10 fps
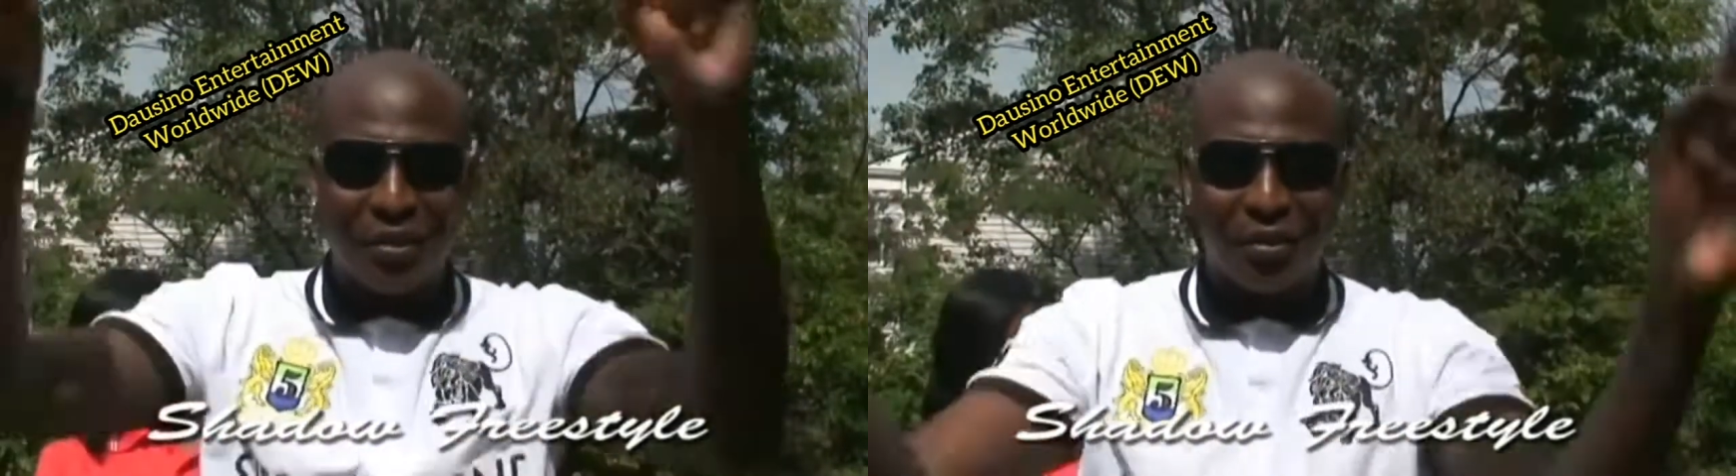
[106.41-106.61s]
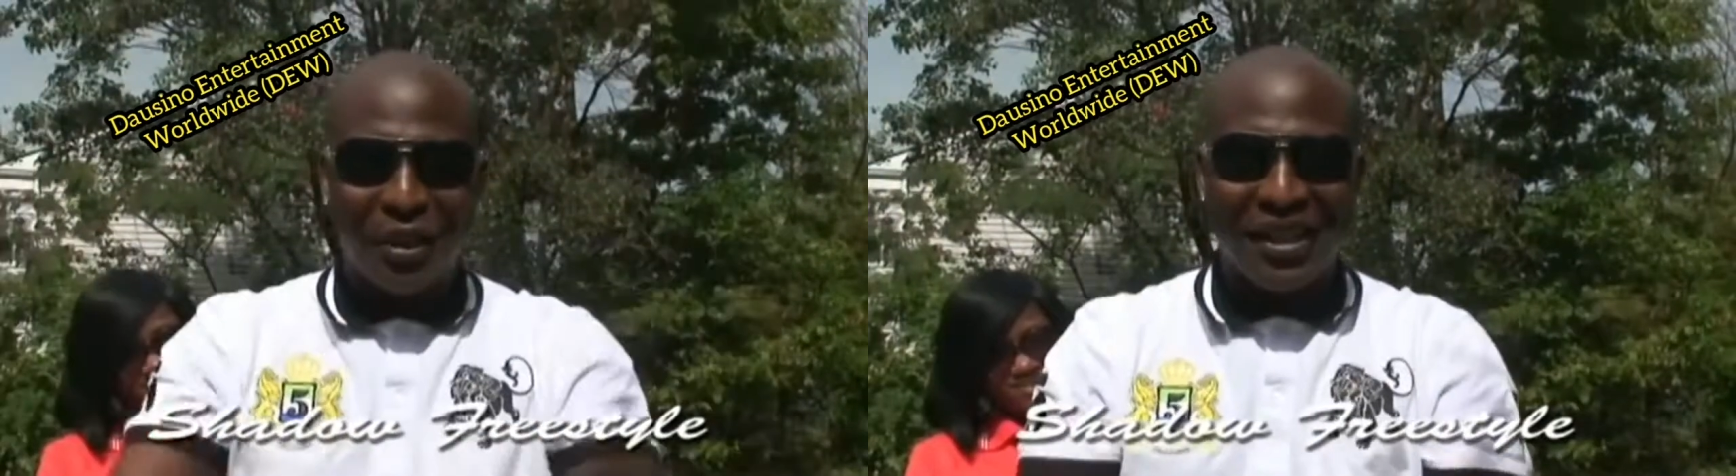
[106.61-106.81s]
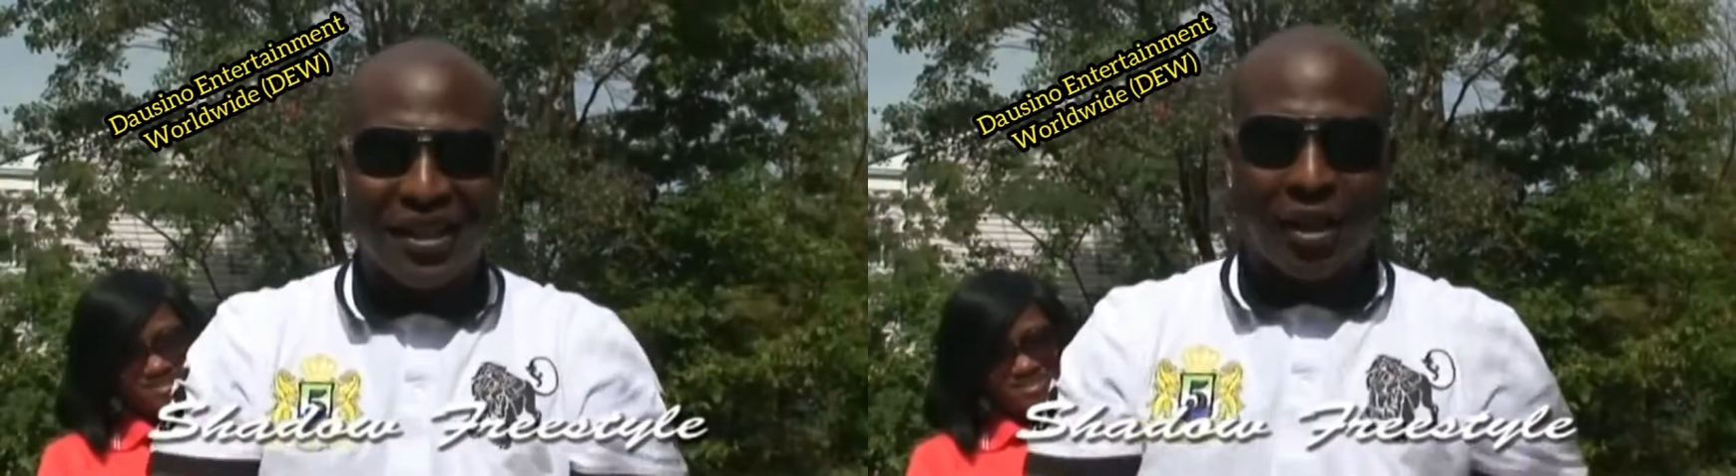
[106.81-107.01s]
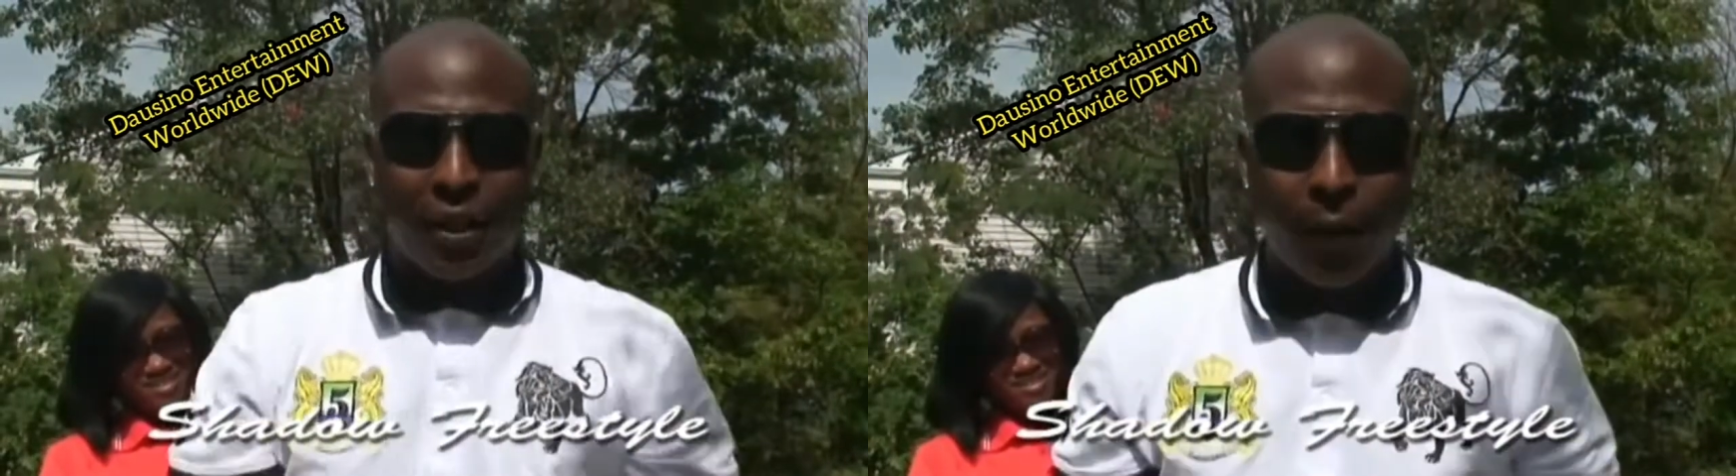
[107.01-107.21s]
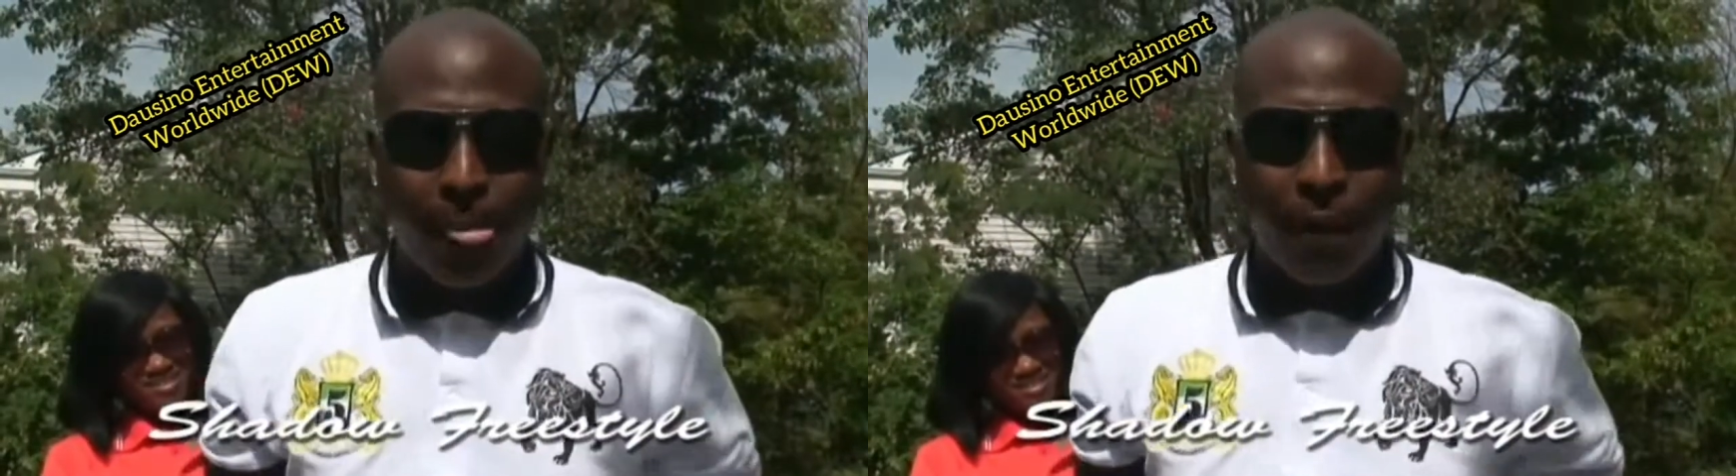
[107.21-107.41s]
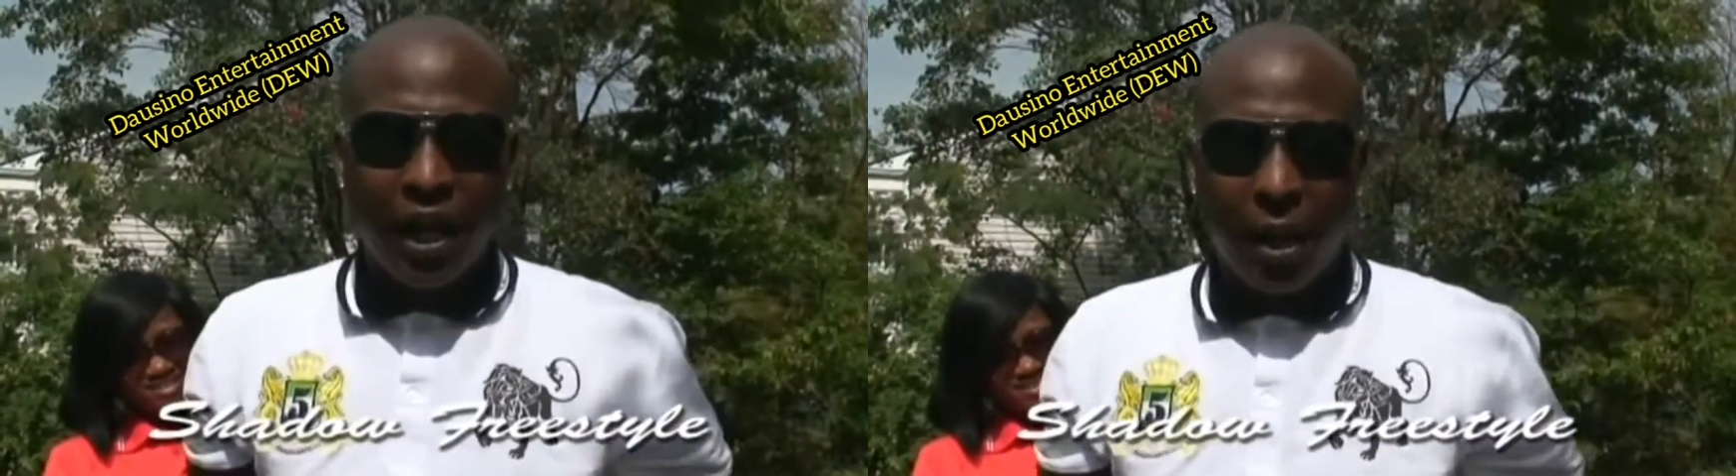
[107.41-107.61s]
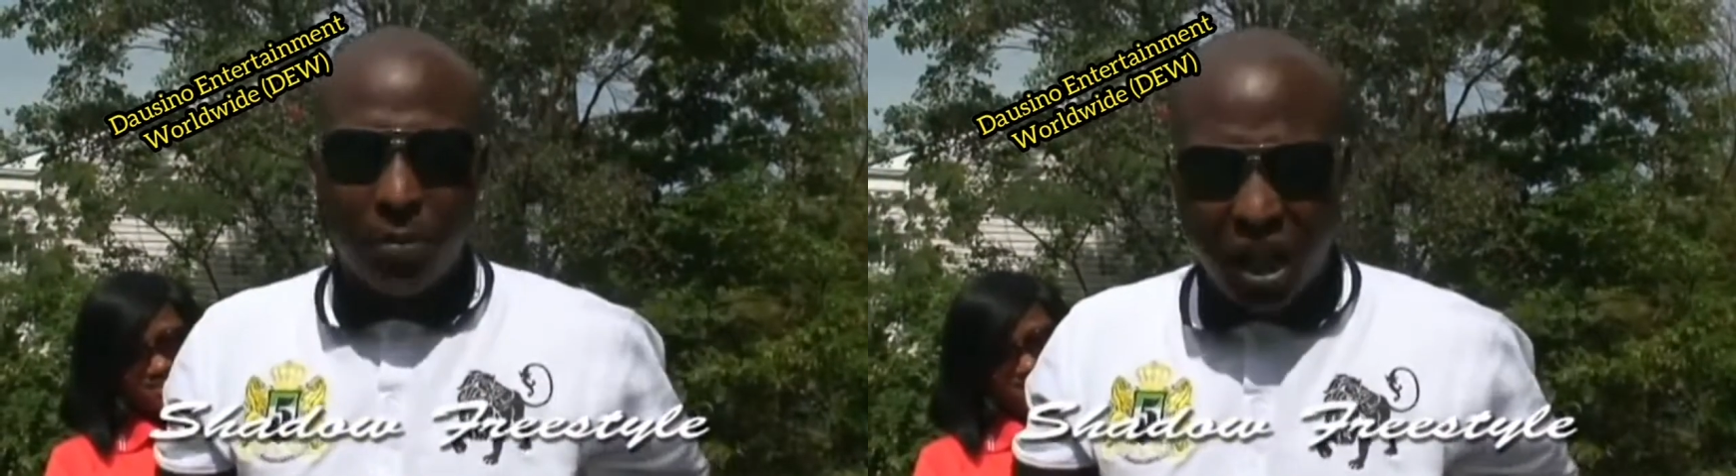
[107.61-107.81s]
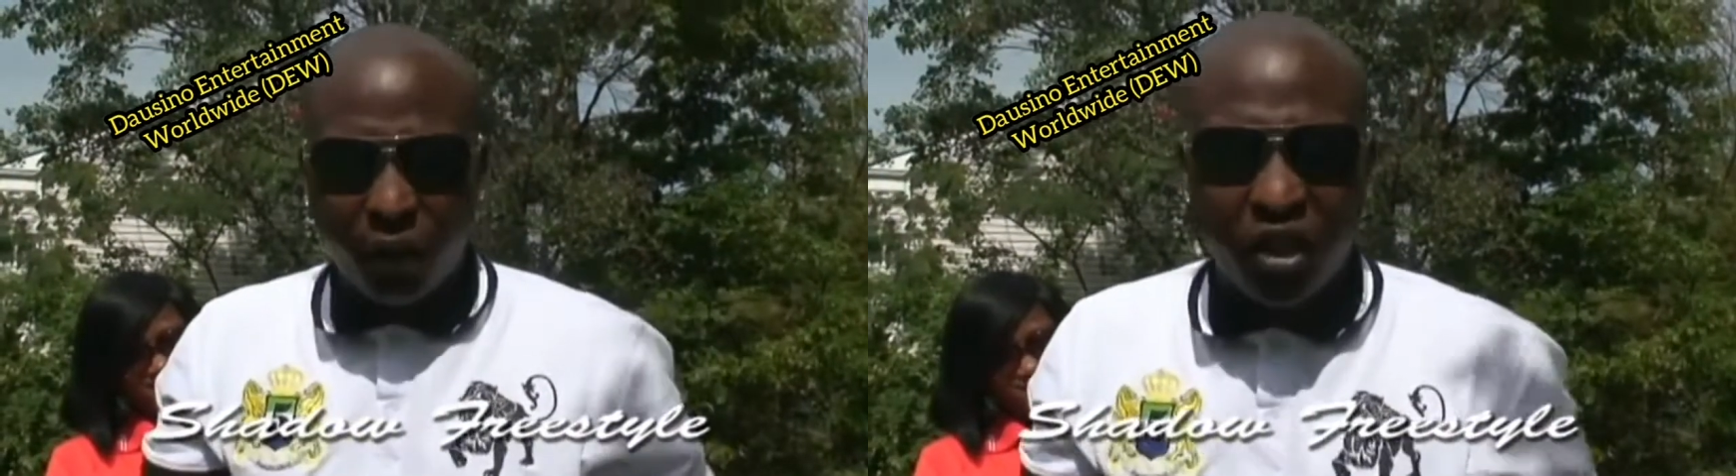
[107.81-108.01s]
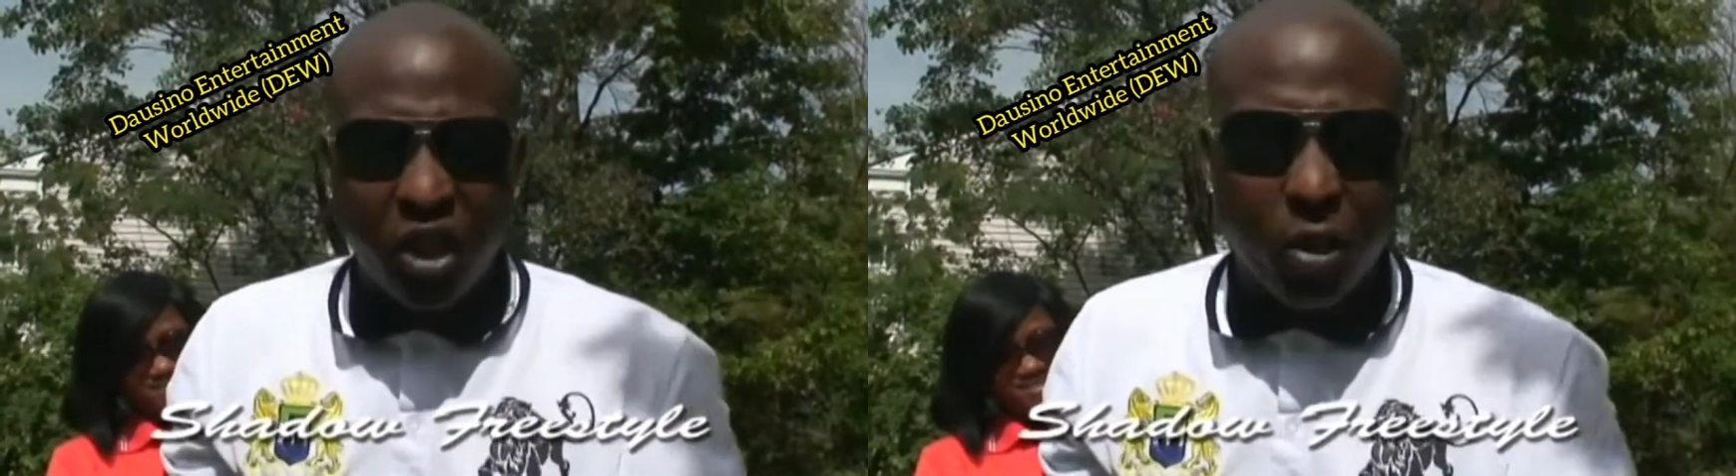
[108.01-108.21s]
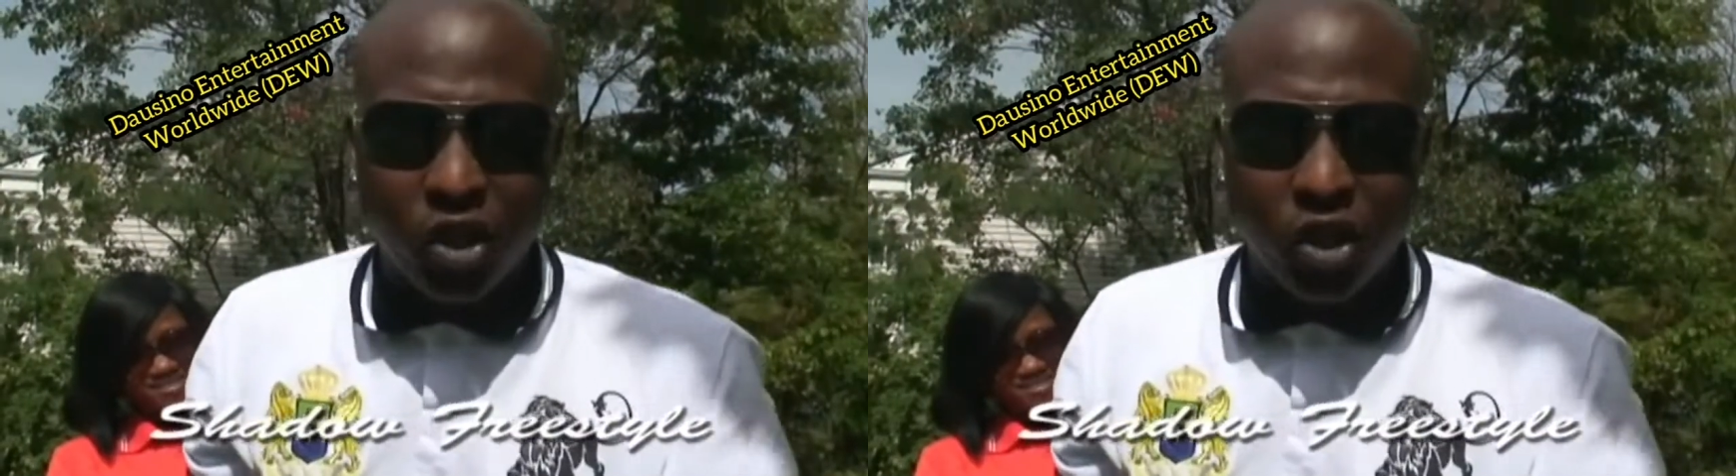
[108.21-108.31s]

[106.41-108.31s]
Vinci. I'm living your